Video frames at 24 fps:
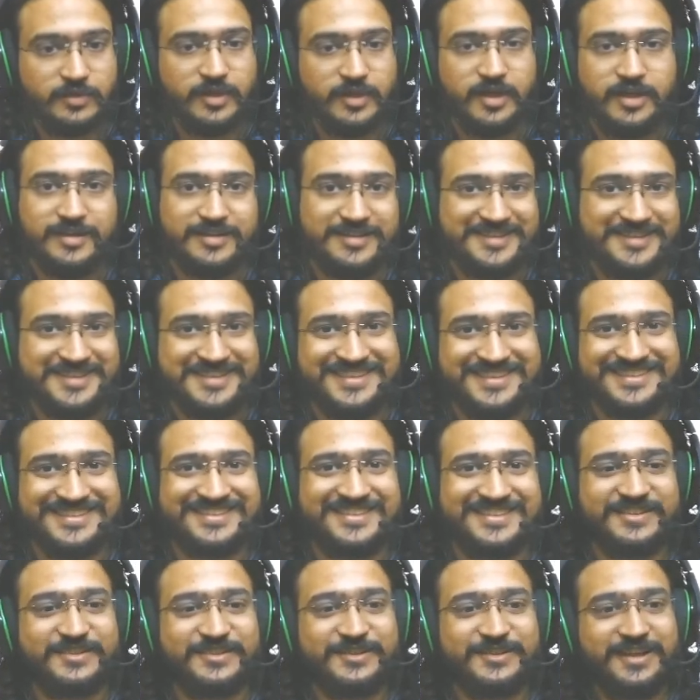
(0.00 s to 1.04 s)
Great.
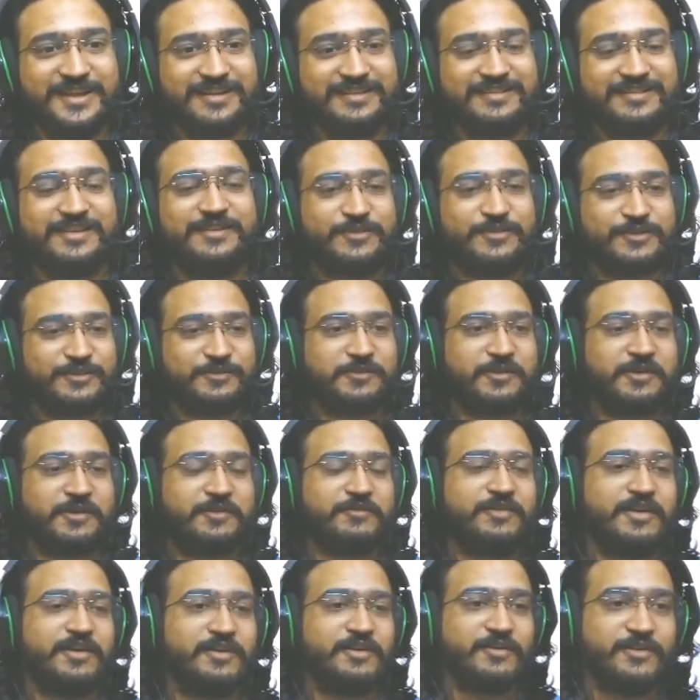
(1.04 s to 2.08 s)
So yeah, that was a quick
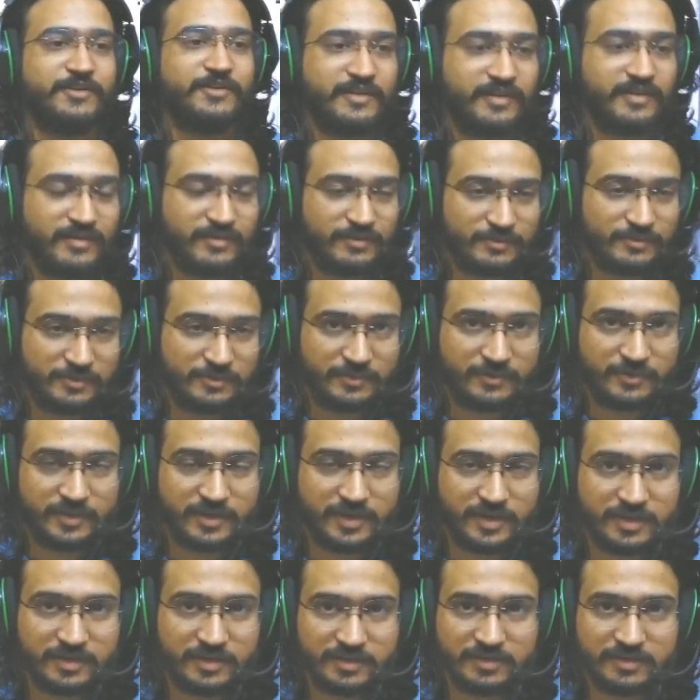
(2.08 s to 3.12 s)
video on how to
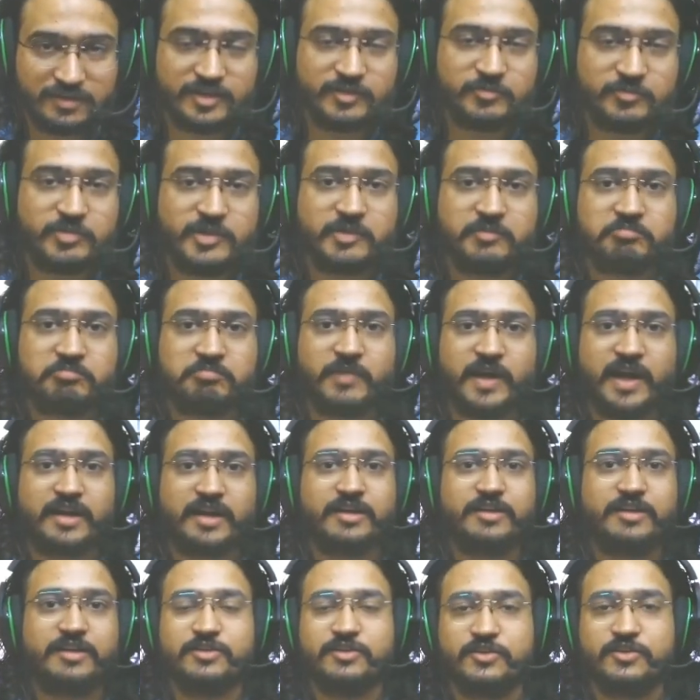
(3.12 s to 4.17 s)
create an npm
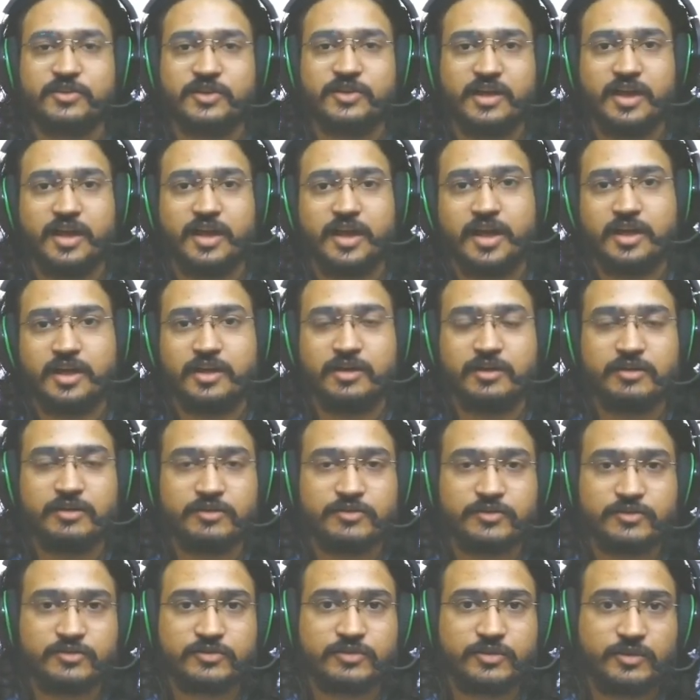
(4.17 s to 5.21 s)
package and
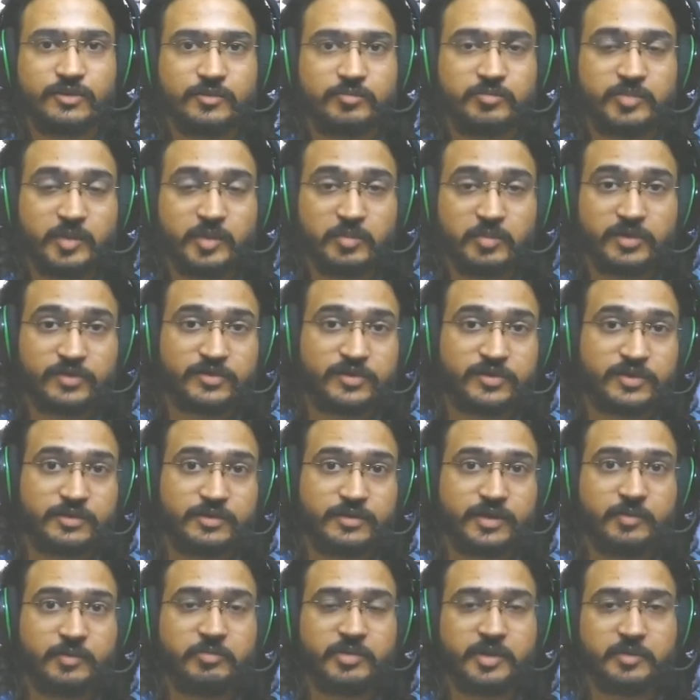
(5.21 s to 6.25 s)
also publish it to
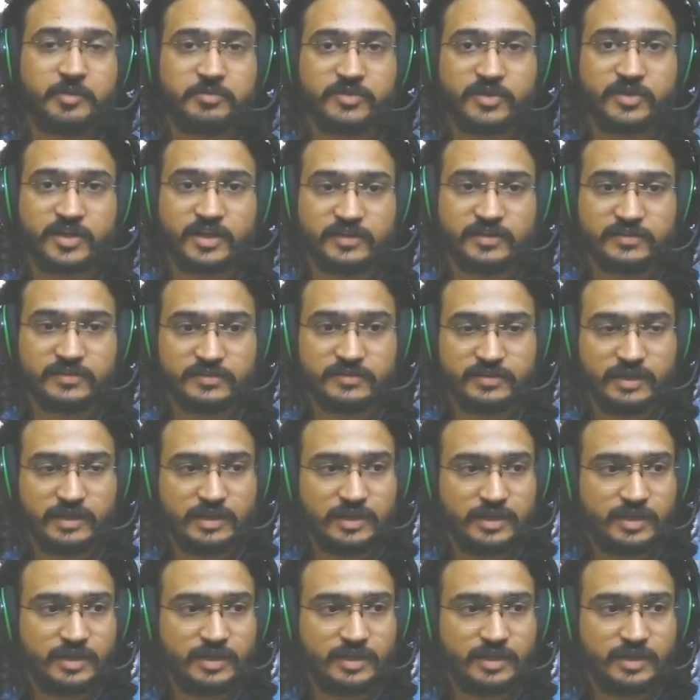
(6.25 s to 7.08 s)
npmjs.